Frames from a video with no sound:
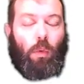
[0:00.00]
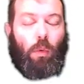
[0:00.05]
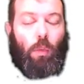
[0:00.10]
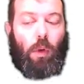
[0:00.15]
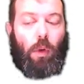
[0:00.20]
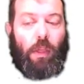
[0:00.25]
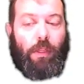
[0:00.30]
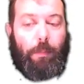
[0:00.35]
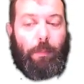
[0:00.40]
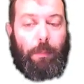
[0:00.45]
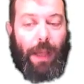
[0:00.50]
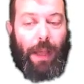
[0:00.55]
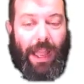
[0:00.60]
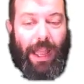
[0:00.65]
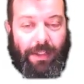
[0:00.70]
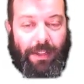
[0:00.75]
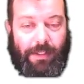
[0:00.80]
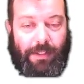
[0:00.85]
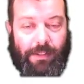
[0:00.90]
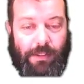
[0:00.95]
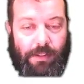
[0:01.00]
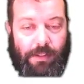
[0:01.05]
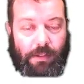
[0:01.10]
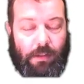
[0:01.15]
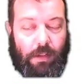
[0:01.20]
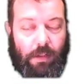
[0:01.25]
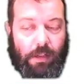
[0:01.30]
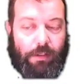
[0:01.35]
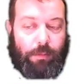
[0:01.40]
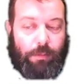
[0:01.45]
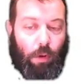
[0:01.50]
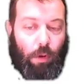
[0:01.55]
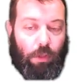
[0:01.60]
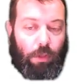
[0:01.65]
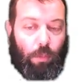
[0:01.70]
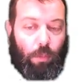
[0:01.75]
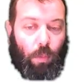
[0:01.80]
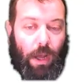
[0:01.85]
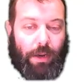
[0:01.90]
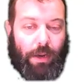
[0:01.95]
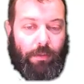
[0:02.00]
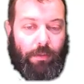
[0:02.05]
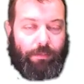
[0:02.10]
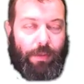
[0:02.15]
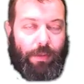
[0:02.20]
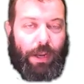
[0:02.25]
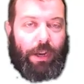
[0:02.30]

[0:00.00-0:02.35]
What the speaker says: Where the base is more than 1,